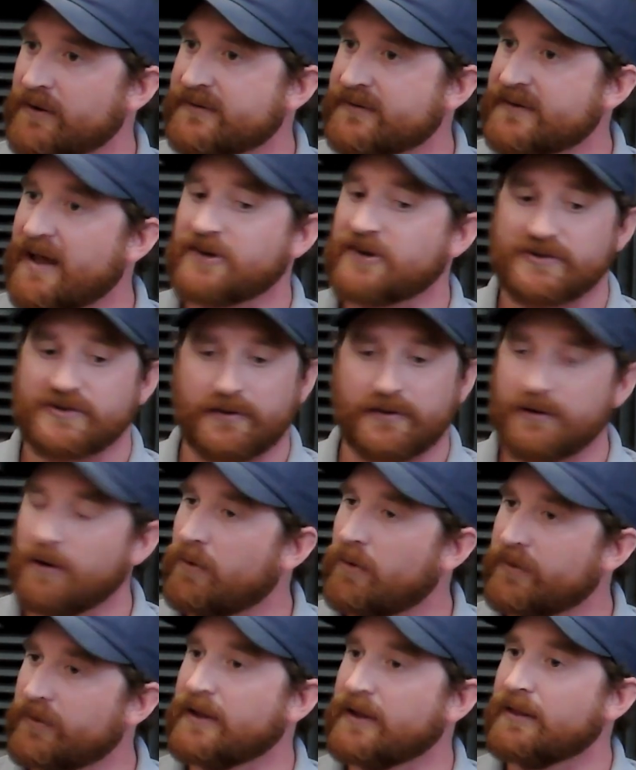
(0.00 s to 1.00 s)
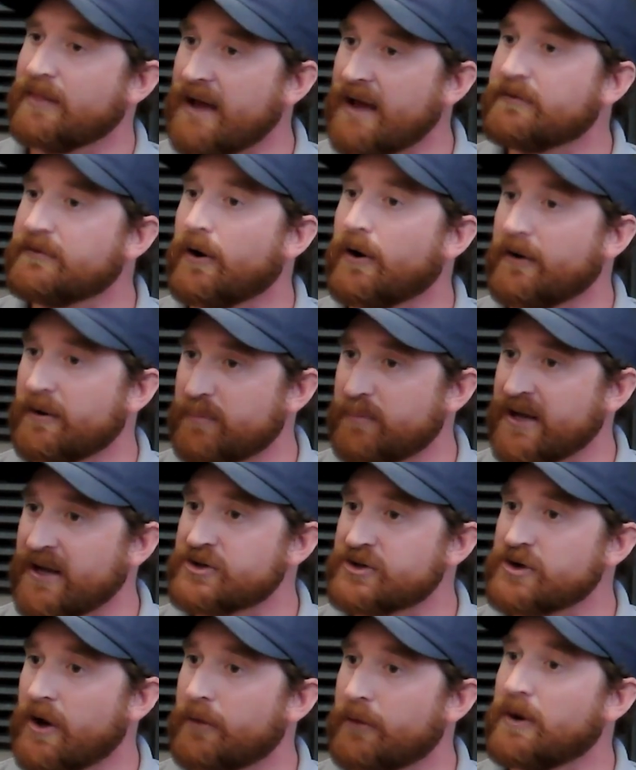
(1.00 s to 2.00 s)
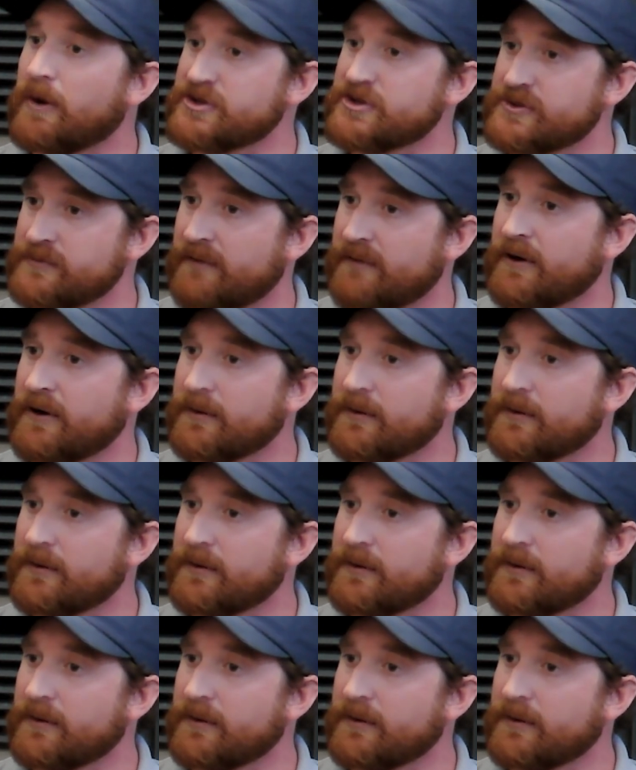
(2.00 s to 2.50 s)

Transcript: It's actually the only lifeguarded beach on the Russian River.